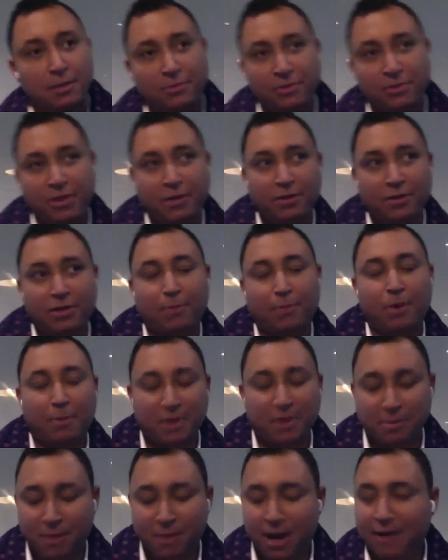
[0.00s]
The, the
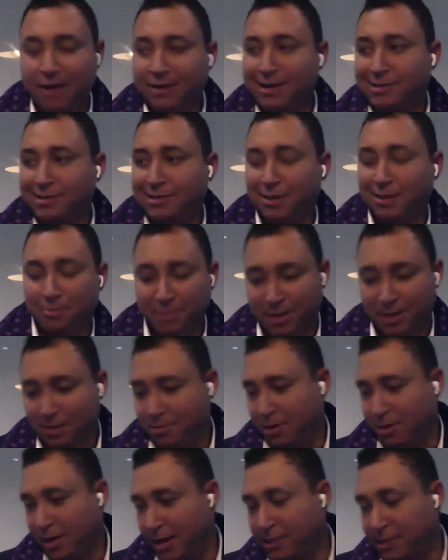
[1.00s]
property market has come down
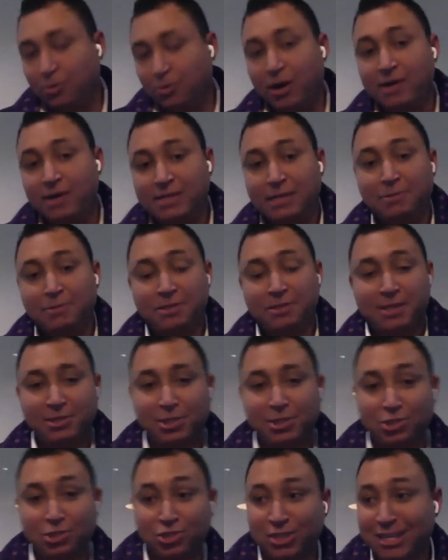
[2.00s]
by X, Y, Z
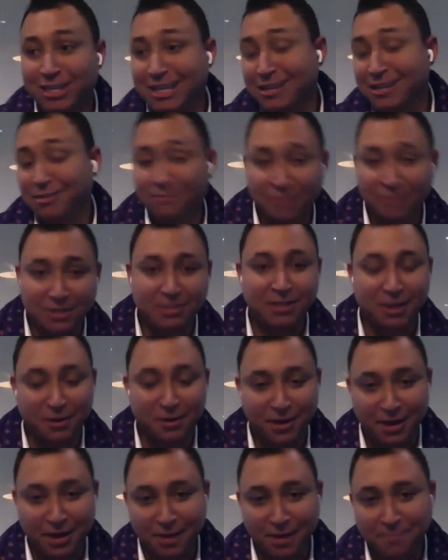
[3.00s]
percentage in this
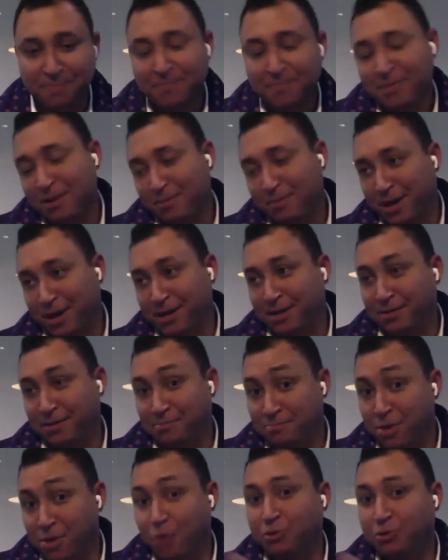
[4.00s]
area. But
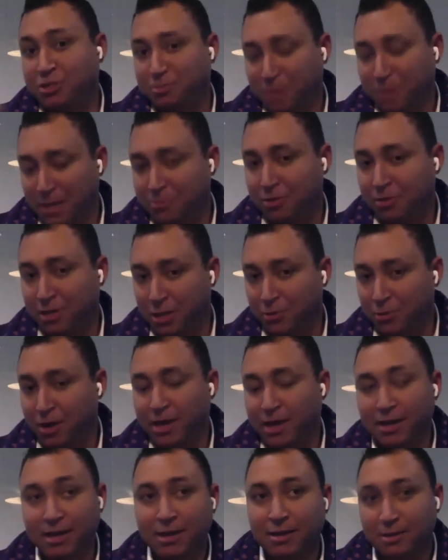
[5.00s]
most people
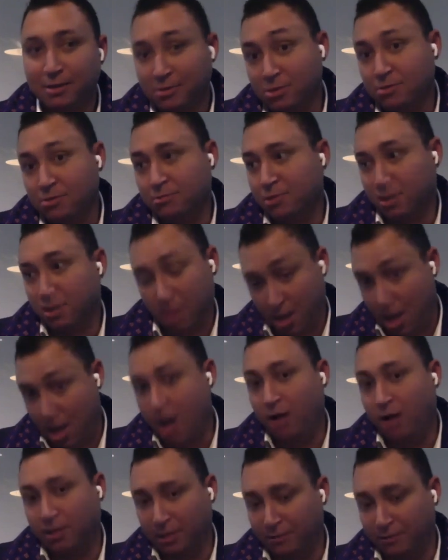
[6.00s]
anyway,
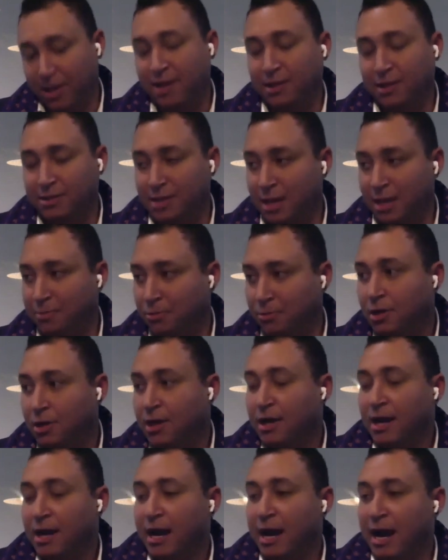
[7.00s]
I'll give an example,
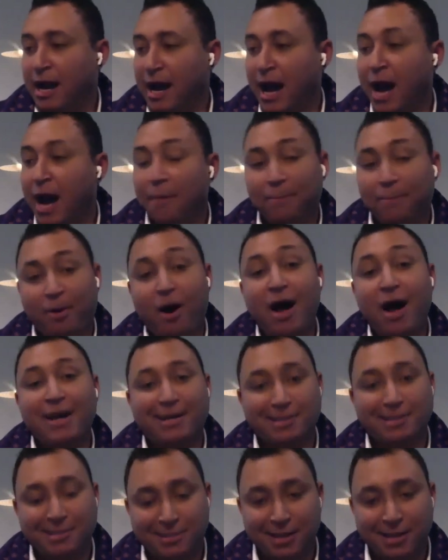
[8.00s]
are buying
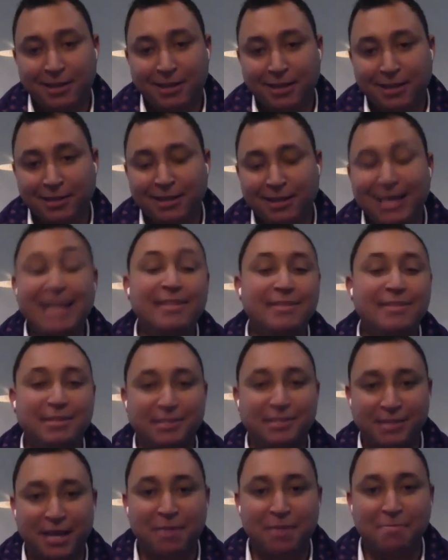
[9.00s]
and selling in the
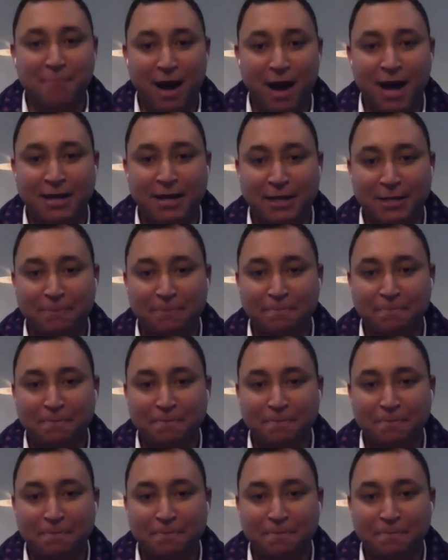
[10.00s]
same market.